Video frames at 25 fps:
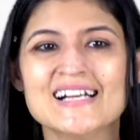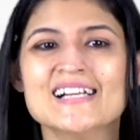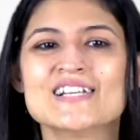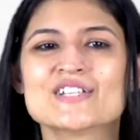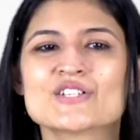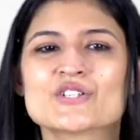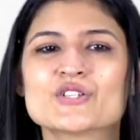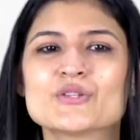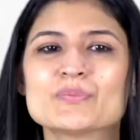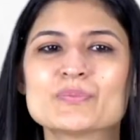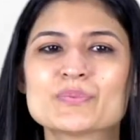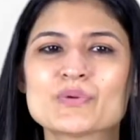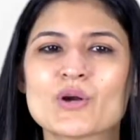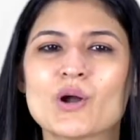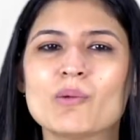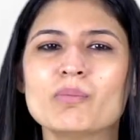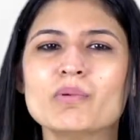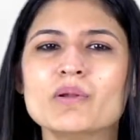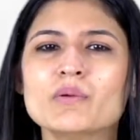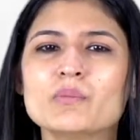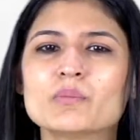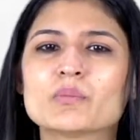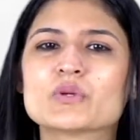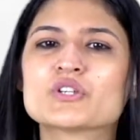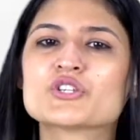So the
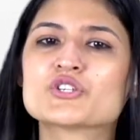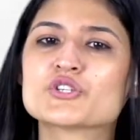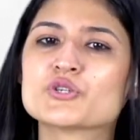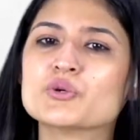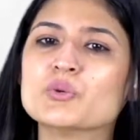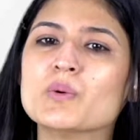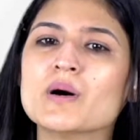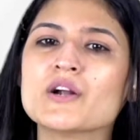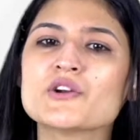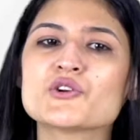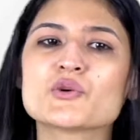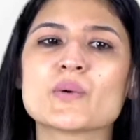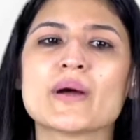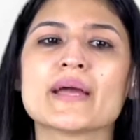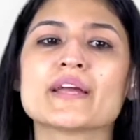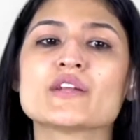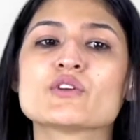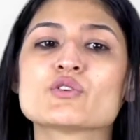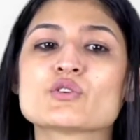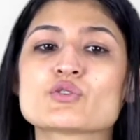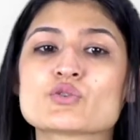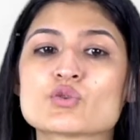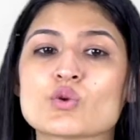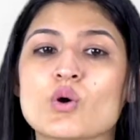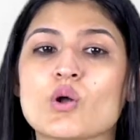problem which you are trying
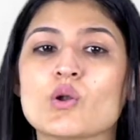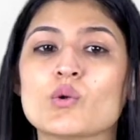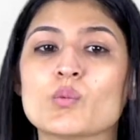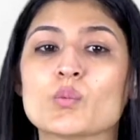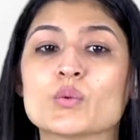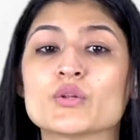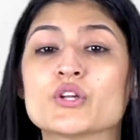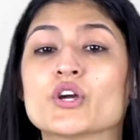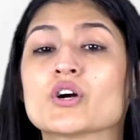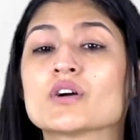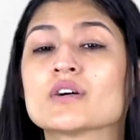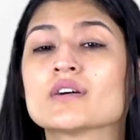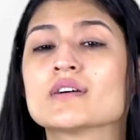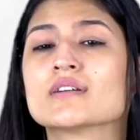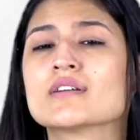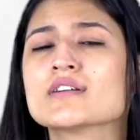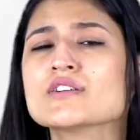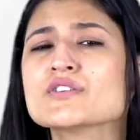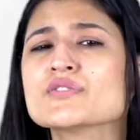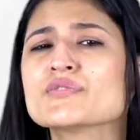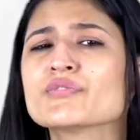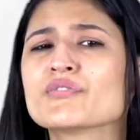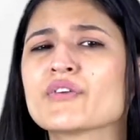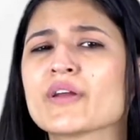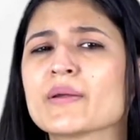to solve with your
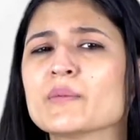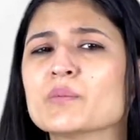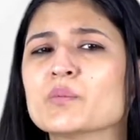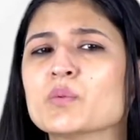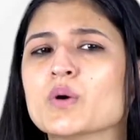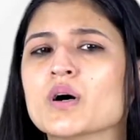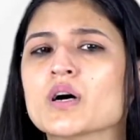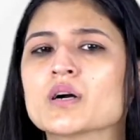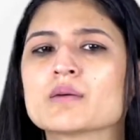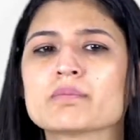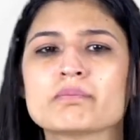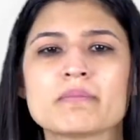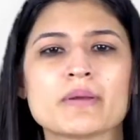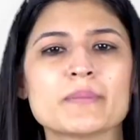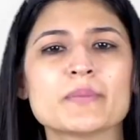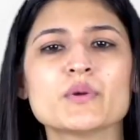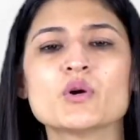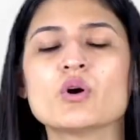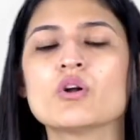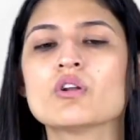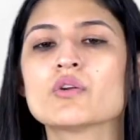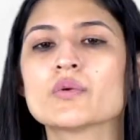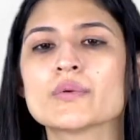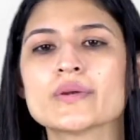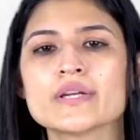current framework may be
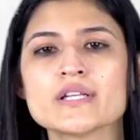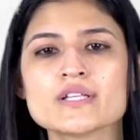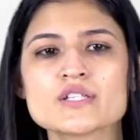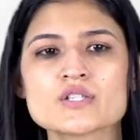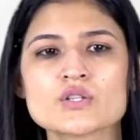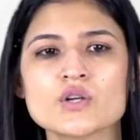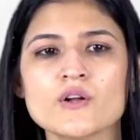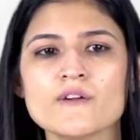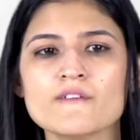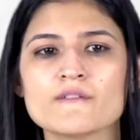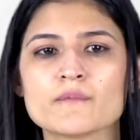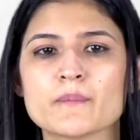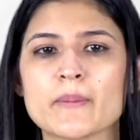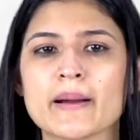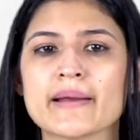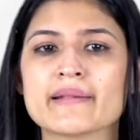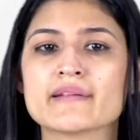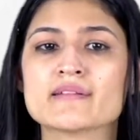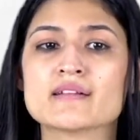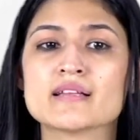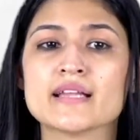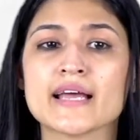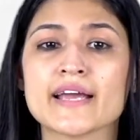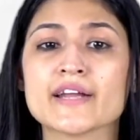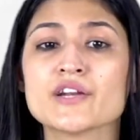already solved by
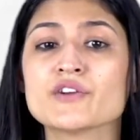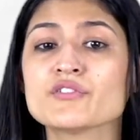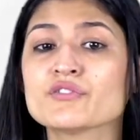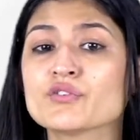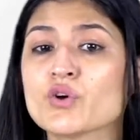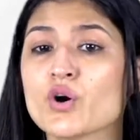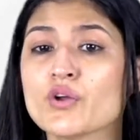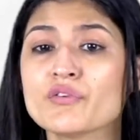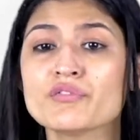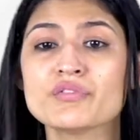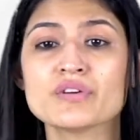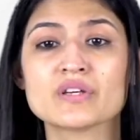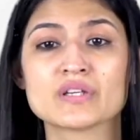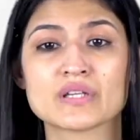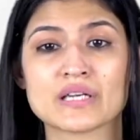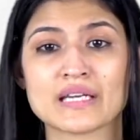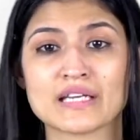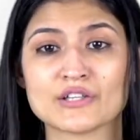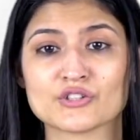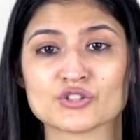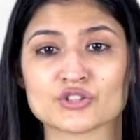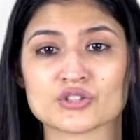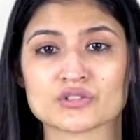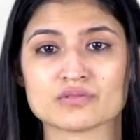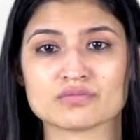the line of
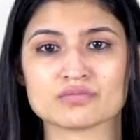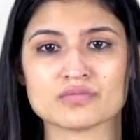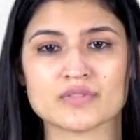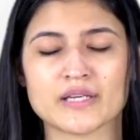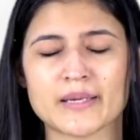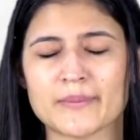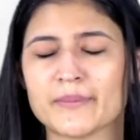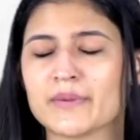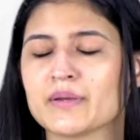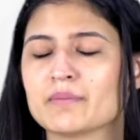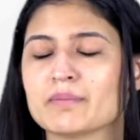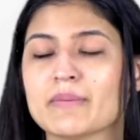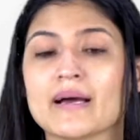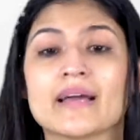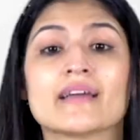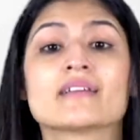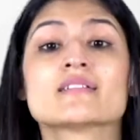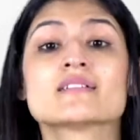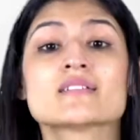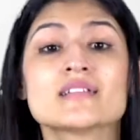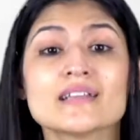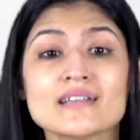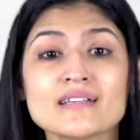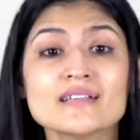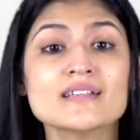configuration. by a
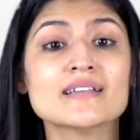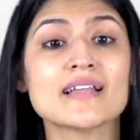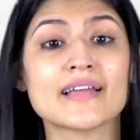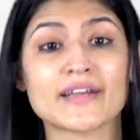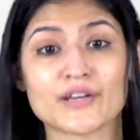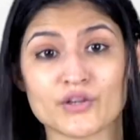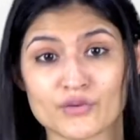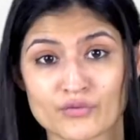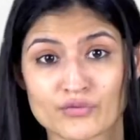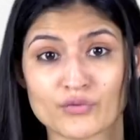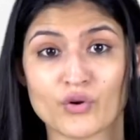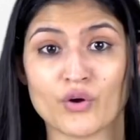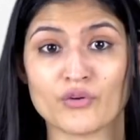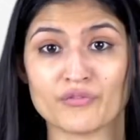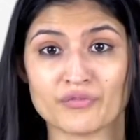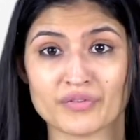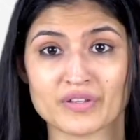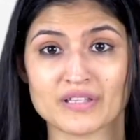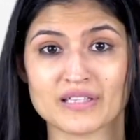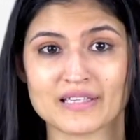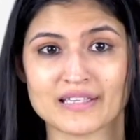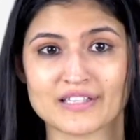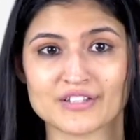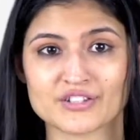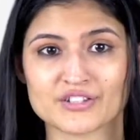single line of
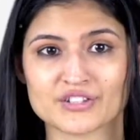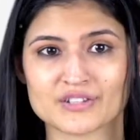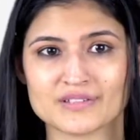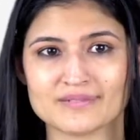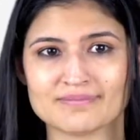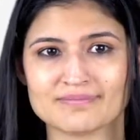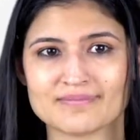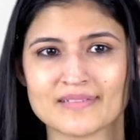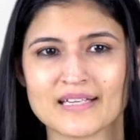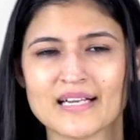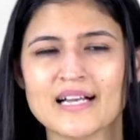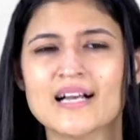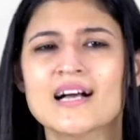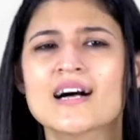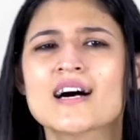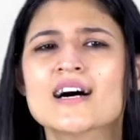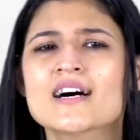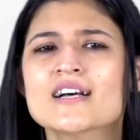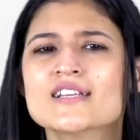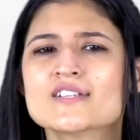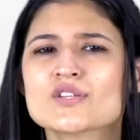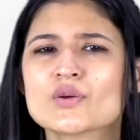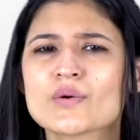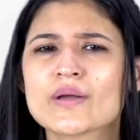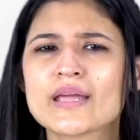configuration.
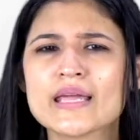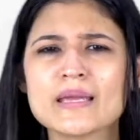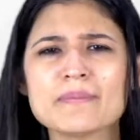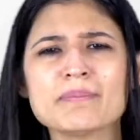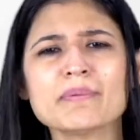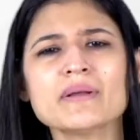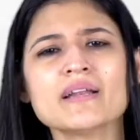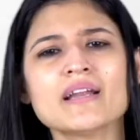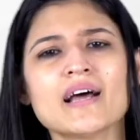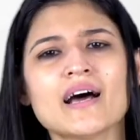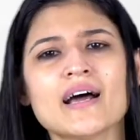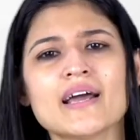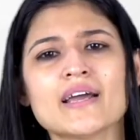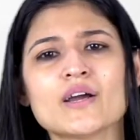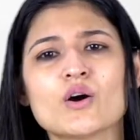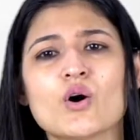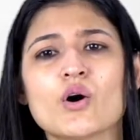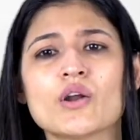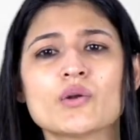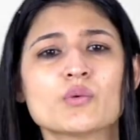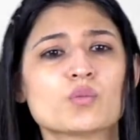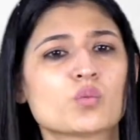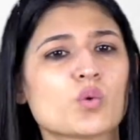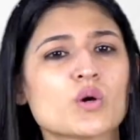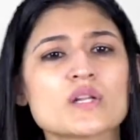So keep an eye
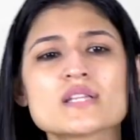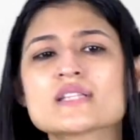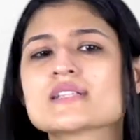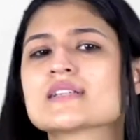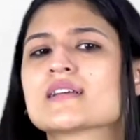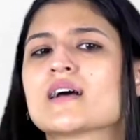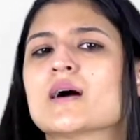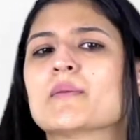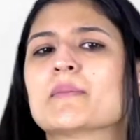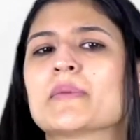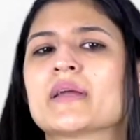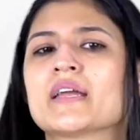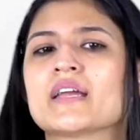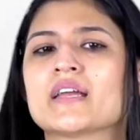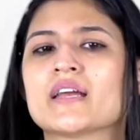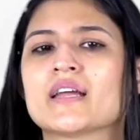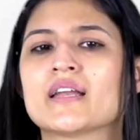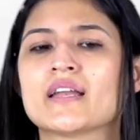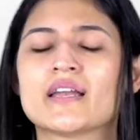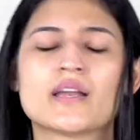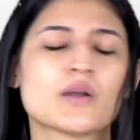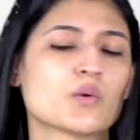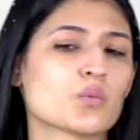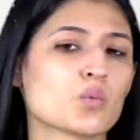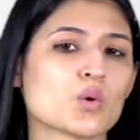on what's coming
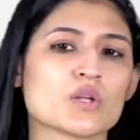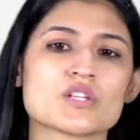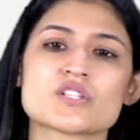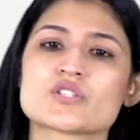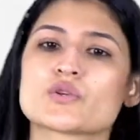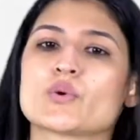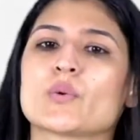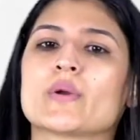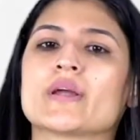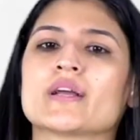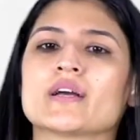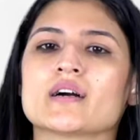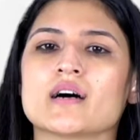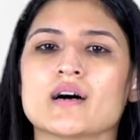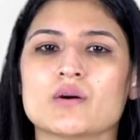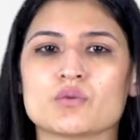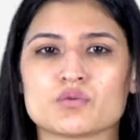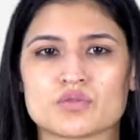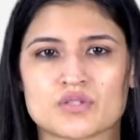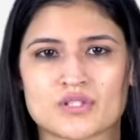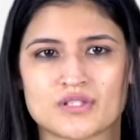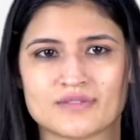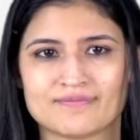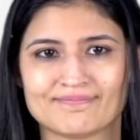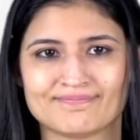in and what's going
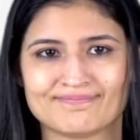out.